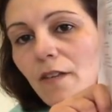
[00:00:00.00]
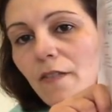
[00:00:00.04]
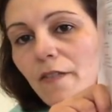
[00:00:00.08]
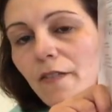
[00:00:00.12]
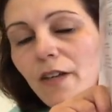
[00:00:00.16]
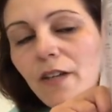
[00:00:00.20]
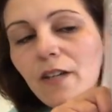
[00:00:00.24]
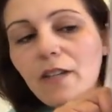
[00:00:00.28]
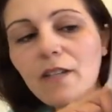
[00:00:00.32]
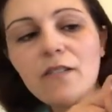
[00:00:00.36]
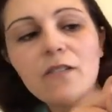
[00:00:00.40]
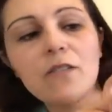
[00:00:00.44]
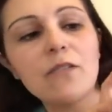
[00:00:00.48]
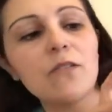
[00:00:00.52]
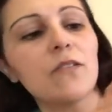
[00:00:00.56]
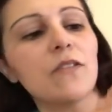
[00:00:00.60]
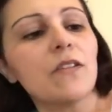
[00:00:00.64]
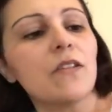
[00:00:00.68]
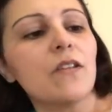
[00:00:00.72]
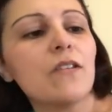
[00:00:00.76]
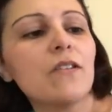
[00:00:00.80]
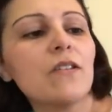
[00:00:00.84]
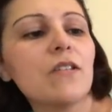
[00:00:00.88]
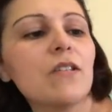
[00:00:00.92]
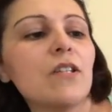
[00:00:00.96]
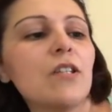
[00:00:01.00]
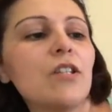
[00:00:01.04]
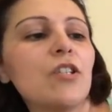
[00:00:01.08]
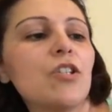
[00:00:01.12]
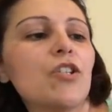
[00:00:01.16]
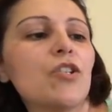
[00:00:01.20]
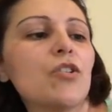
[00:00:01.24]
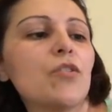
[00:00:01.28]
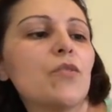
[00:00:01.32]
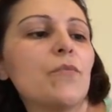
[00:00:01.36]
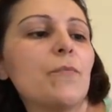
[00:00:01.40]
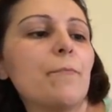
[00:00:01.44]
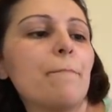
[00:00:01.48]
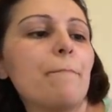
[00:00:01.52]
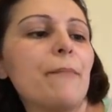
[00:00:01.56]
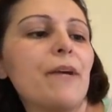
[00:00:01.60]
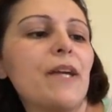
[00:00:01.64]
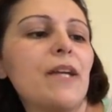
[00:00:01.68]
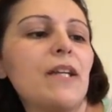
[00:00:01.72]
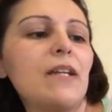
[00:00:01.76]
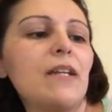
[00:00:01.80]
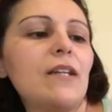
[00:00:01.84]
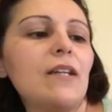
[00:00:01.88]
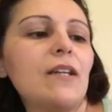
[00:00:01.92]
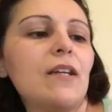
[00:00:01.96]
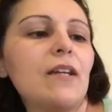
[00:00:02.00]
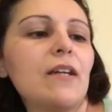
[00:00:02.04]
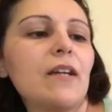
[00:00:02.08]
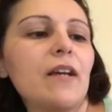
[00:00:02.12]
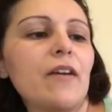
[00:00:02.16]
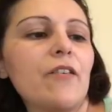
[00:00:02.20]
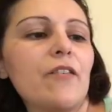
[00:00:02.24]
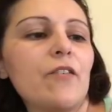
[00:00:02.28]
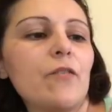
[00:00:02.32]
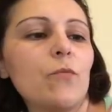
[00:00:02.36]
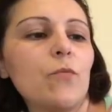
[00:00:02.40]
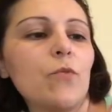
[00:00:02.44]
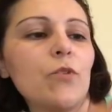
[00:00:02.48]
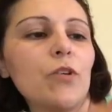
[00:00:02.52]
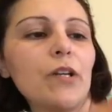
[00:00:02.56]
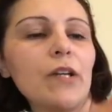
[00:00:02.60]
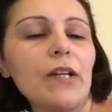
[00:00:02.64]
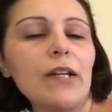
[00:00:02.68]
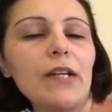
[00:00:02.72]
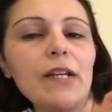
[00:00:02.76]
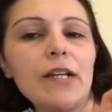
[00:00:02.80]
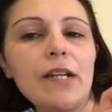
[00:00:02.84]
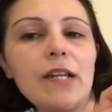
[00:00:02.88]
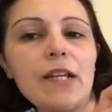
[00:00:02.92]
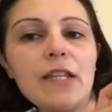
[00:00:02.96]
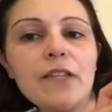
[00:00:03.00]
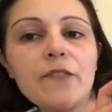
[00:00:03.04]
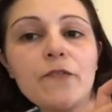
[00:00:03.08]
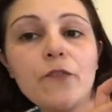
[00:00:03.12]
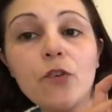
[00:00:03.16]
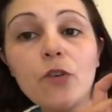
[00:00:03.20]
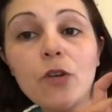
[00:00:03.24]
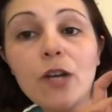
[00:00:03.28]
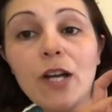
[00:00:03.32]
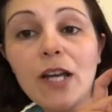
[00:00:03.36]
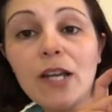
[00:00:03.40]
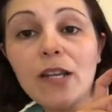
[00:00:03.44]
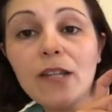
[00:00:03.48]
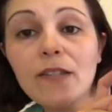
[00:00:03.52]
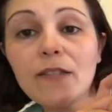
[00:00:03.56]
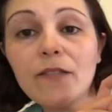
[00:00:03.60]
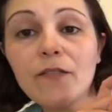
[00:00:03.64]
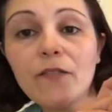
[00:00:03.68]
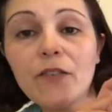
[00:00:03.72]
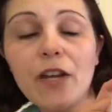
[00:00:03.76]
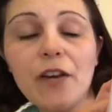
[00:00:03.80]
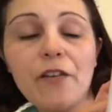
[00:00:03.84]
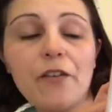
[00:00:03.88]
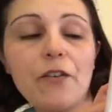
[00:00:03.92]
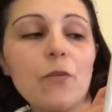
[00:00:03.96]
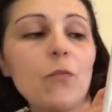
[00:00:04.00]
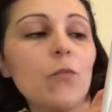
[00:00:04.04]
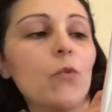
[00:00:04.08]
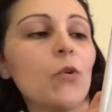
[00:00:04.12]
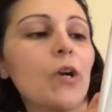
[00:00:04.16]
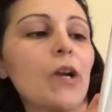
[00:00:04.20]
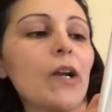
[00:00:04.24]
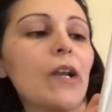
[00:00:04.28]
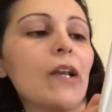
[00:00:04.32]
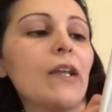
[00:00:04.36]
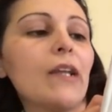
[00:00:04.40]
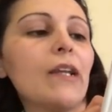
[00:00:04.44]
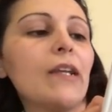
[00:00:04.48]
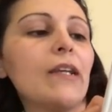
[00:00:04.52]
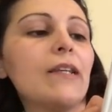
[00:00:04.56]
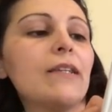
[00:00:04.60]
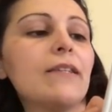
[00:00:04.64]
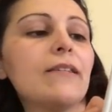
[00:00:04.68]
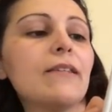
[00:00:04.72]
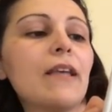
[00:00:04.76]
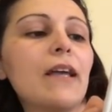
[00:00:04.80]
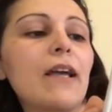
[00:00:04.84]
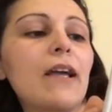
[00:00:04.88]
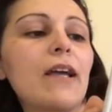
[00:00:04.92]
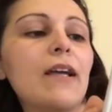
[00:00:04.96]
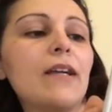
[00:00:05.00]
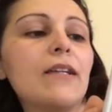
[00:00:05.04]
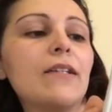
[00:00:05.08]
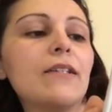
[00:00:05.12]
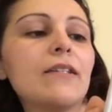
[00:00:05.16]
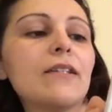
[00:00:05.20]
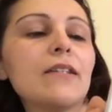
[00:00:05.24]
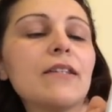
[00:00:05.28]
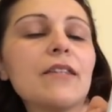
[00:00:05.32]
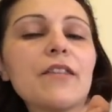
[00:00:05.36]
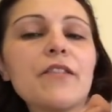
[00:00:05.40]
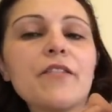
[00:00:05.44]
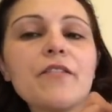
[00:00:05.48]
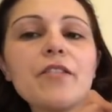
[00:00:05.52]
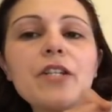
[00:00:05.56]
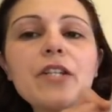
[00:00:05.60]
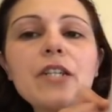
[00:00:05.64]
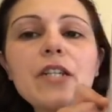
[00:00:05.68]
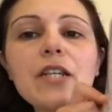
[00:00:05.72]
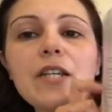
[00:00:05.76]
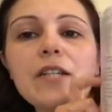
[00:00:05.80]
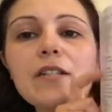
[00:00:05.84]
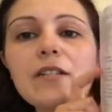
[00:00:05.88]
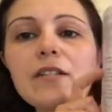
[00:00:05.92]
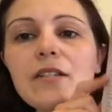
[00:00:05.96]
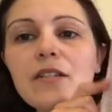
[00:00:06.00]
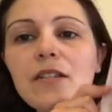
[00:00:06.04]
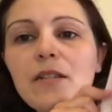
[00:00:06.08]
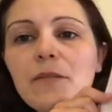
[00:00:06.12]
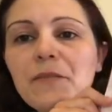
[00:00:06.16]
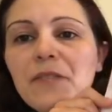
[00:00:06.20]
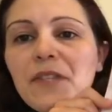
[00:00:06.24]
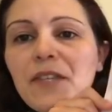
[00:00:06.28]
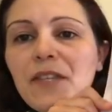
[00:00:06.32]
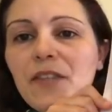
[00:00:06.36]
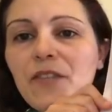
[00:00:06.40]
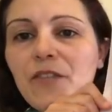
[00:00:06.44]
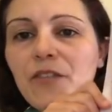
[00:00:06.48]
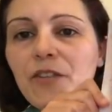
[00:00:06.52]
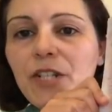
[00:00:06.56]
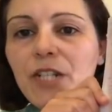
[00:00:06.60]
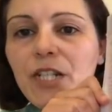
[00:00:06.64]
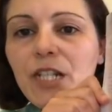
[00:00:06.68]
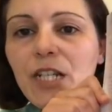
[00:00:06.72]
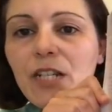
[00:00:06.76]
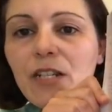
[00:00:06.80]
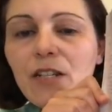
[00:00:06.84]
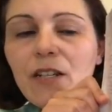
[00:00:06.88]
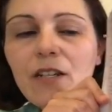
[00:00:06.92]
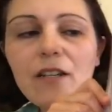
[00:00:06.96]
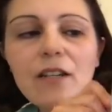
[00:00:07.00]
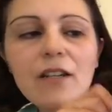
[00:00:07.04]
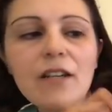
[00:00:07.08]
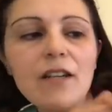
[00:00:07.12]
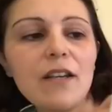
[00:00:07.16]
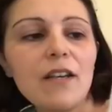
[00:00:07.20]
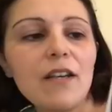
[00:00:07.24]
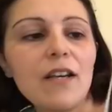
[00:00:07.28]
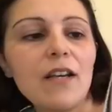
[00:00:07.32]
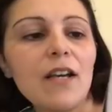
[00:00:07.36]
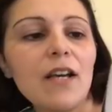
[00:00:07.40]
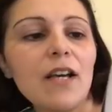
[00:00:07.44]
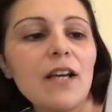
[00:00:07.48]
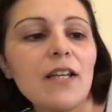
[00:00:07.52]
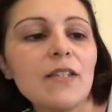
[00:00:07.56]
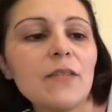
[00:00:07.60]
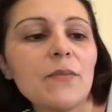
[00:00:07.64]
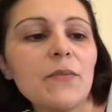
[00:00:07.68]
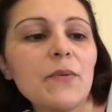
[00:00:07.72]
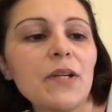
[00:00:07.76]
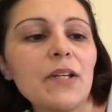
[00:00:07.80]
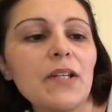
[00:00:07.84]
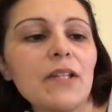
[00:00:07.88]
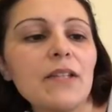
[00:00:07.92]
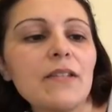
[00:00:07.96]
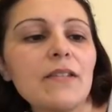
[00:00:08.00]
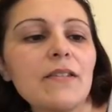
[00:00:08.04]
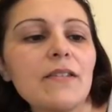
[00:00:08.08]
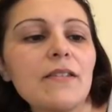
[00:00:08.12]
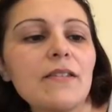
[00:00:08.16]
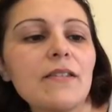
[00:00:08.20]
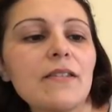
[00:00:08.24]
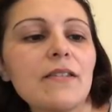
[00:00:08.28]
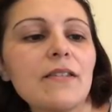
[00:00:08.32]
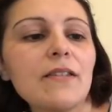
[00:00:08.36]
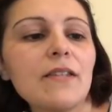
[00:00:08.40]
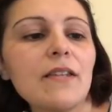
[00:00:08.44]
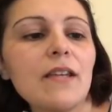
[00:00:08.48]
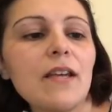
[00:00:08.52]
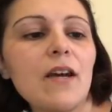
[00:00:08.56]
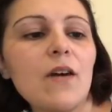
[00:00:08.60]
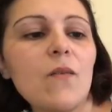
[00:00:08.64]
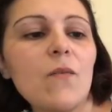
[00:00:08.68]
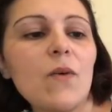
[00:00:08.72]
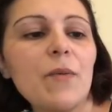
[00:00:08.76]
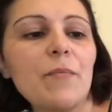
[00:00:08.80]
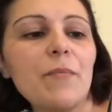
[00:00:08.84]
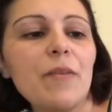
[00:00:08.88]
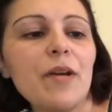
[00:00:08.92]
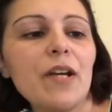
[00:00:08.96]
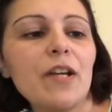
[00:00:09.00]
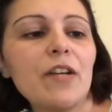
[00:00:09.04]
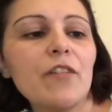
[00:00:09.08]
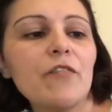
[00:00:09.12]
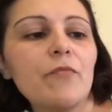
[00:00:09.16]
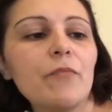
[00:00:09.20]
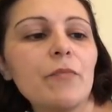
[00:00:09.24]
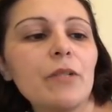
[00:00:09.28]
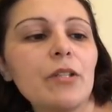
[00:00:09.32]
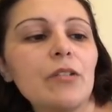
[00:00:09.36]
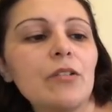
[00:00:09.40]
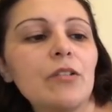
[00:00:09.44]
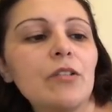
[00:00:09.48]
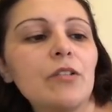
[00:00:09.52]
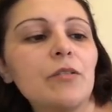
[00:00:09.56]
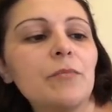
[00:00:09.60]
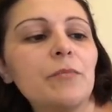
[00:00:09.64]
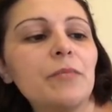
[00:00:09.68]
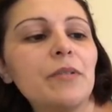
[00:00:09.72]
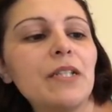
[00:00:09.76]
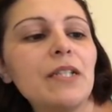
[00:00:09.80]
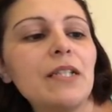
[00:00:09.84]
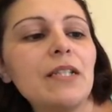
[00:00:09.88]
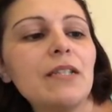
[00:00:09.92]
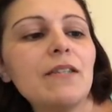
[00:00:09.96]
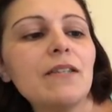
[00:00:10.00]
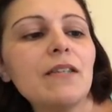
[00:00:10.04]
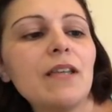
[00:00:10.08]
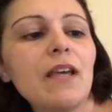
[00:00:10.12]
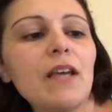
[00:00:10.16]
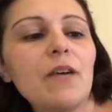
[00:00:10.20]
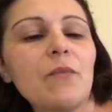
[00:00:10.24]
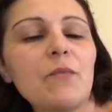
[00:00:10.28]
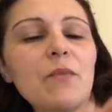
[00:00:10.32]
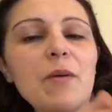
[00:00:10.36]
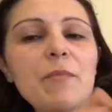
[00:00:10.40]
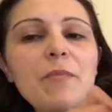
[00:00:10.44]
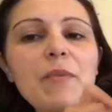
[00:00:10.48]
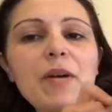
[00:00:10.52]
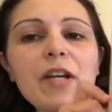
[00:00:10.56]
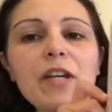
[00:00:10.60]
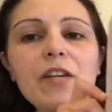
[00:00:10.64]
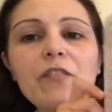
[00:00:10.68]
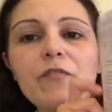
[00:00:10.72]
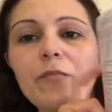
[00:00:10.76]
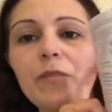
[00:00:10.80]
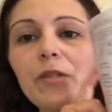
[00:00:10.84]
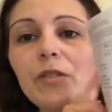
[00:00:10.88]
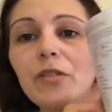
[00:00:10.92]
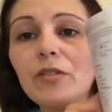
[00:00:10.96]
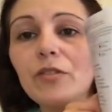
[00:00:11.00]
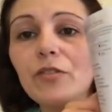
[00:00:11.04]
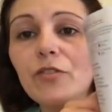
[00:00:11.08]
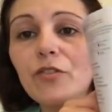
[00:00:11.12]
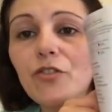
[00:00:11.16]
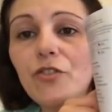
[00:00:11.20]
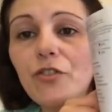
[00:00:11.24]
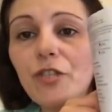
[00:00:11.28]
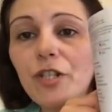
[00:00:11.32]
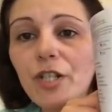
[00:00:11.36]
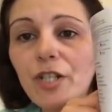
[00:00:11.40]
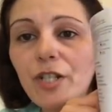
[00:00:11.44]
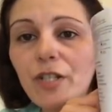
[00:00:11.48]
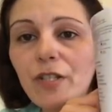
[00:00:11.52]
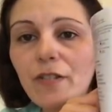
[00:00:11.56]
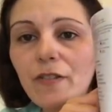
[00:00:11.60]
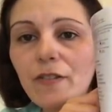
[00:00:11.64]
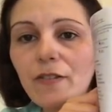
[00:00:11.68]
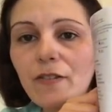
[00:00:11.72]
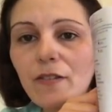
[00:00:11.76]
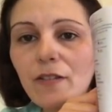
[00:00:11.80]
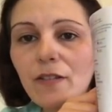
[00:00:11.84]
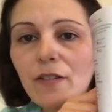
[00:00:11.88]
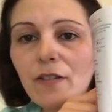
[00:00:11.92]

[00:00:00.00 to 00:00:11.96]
That is also stitched mainly in Caron Water Lilies, 4 colours of Caron Water Lilies and 310, DMC 310, as well as 1 pack of Mill Hill beads and 1 pack of Mill Hill treasures.